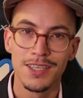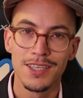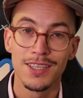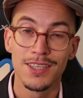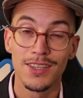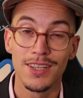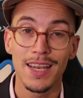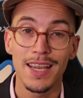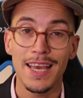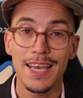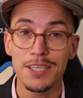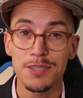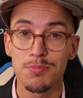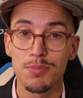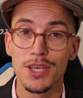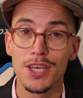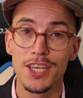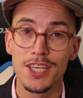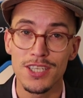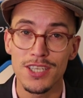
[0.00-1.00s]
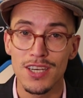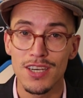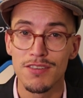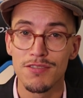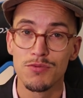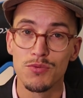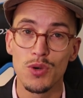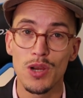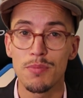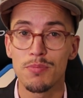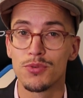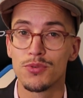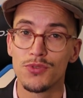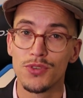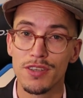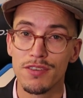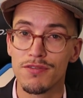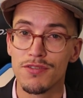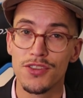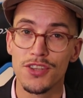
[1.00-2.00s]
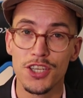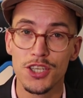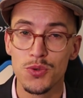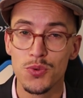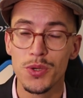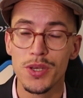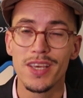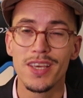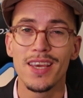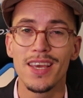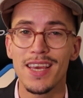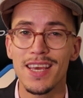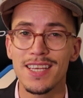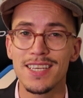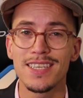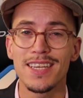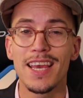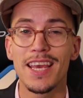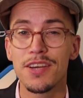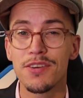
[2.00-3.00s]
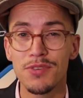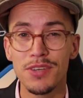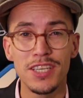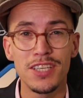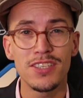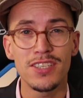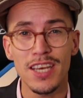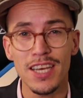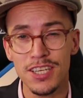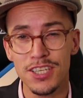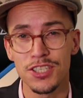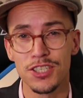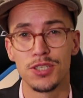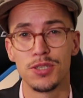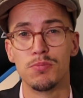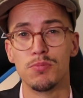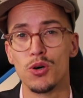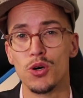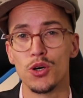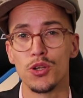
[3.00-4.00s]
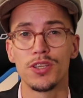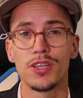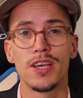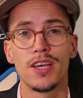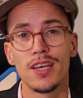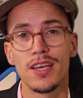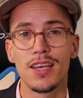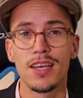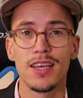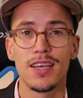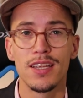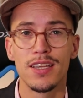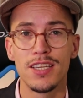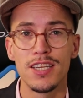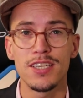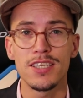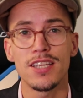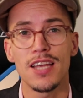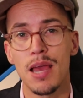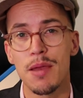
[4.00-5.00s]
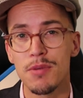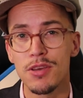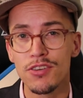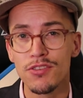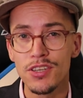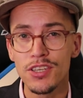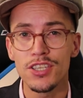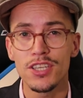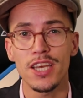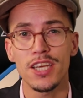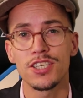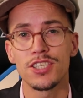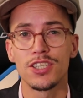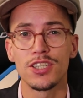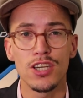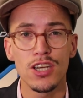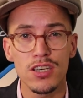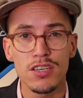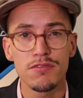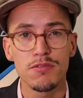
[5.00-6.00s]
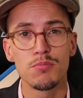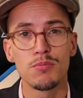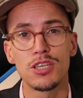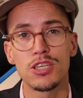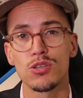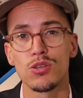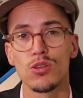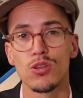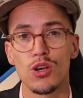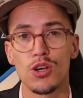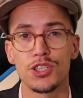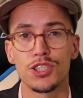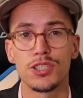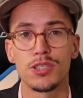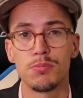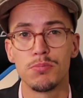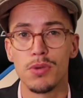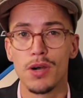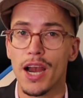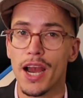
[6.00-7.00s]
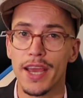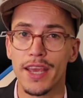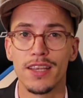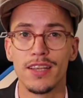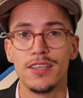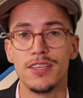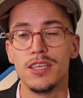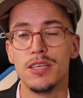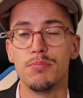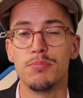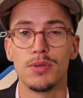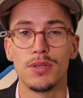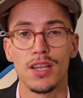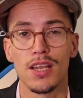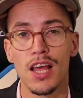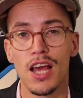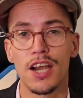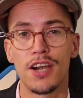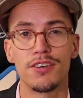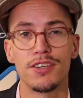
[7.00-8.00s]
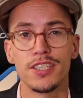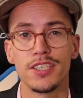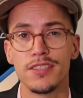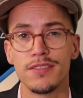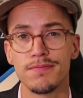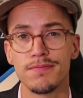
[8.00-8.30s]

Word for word: The last piece of weaponry for this week is a retexture mod. This time a retexture of the missile launcher by dpillari.